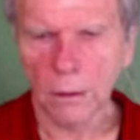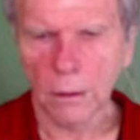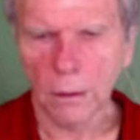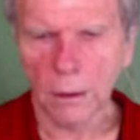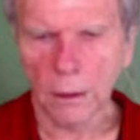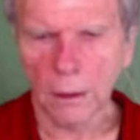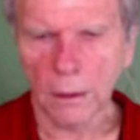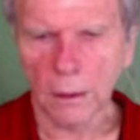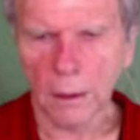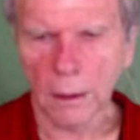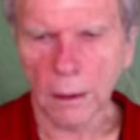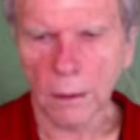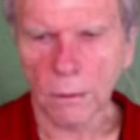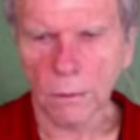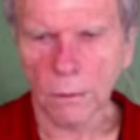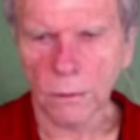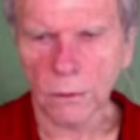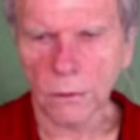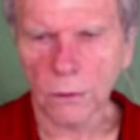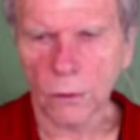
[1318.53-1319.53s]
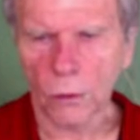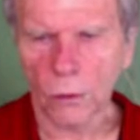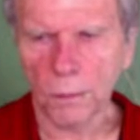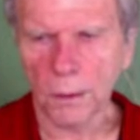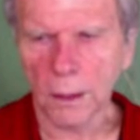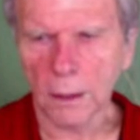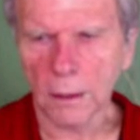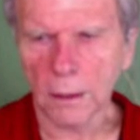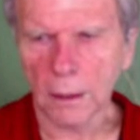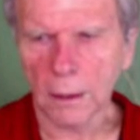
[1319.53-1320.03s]
And I was
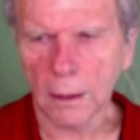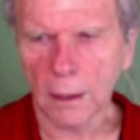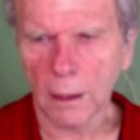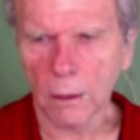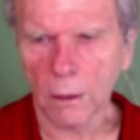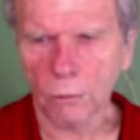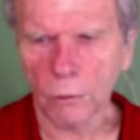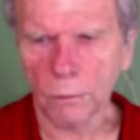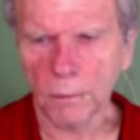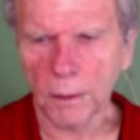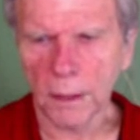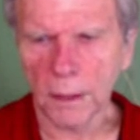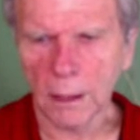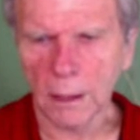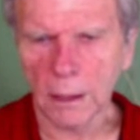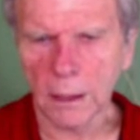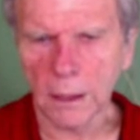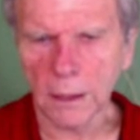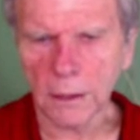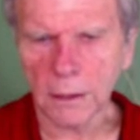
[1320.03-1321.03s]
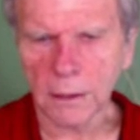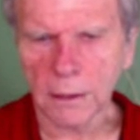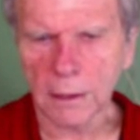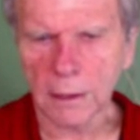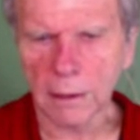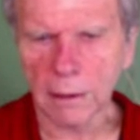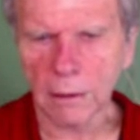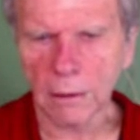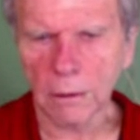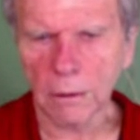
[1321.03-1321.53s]
hoping that there would be a list
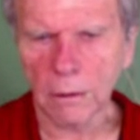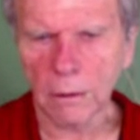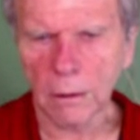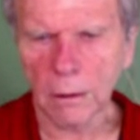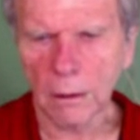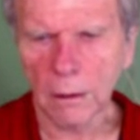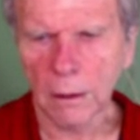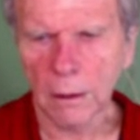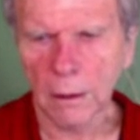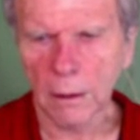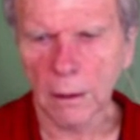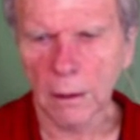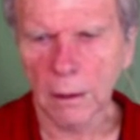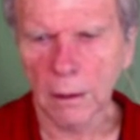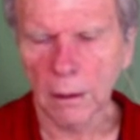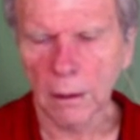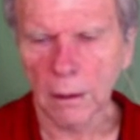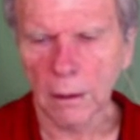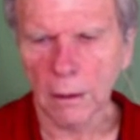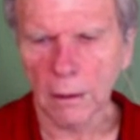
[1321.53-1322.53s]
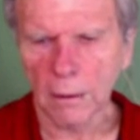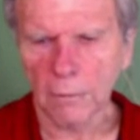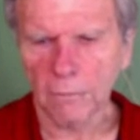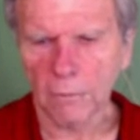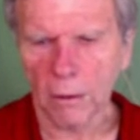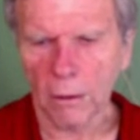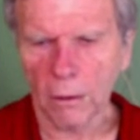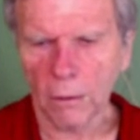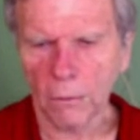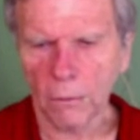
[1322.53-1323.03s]
here of
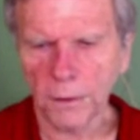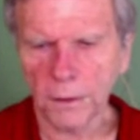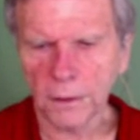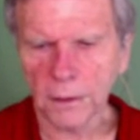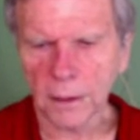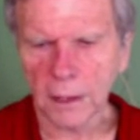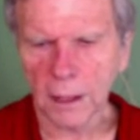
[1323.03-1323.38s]
all these